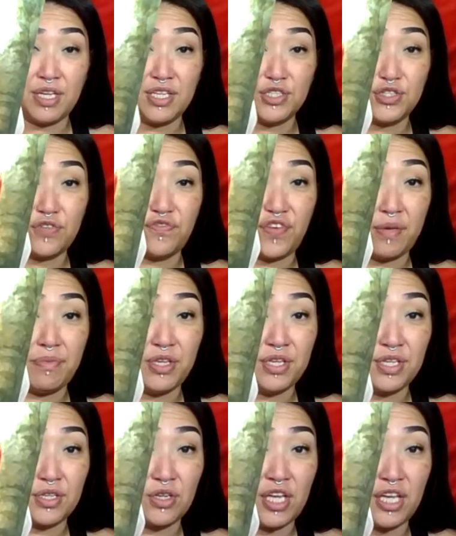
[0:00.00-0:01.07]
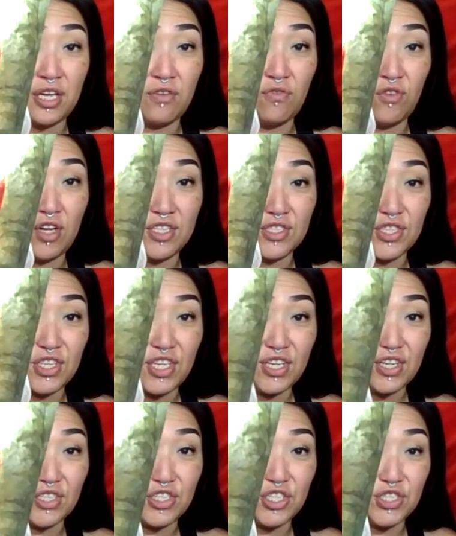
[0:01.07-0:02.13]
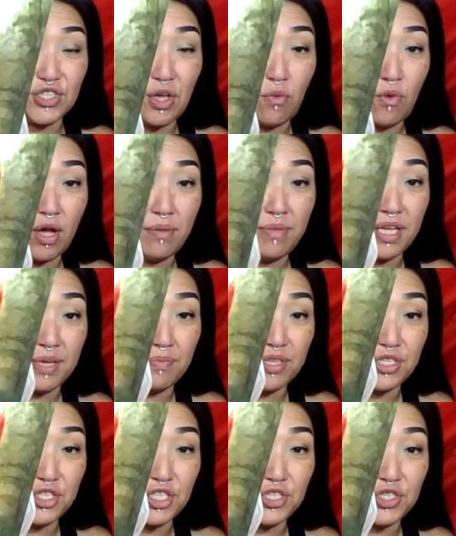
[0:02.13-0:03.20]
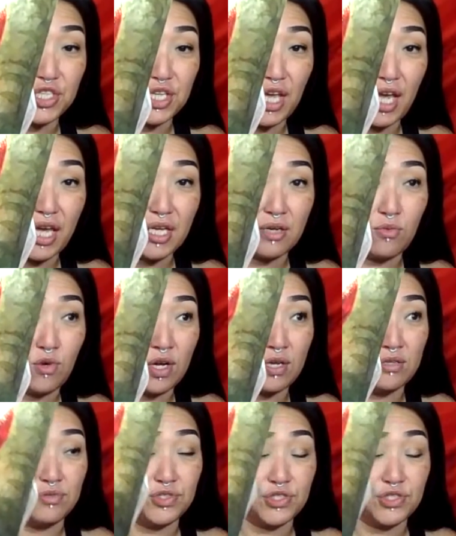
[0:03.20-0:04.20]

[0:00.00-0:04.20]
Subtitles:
It's a feminine King of Wands. Look at her. She's a woman, but she's the King of Wands.